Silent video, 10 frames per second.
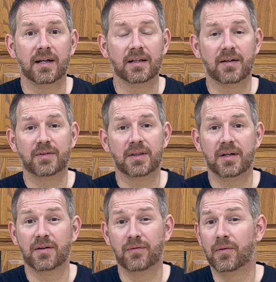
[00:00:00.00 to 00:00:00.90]
and left it
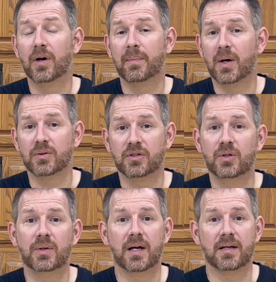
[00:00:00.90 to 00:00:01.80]
there for about
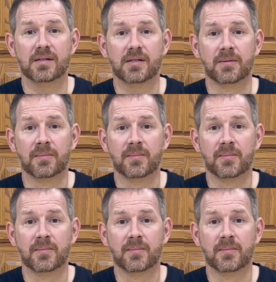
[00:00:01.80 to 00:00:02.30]
2 days.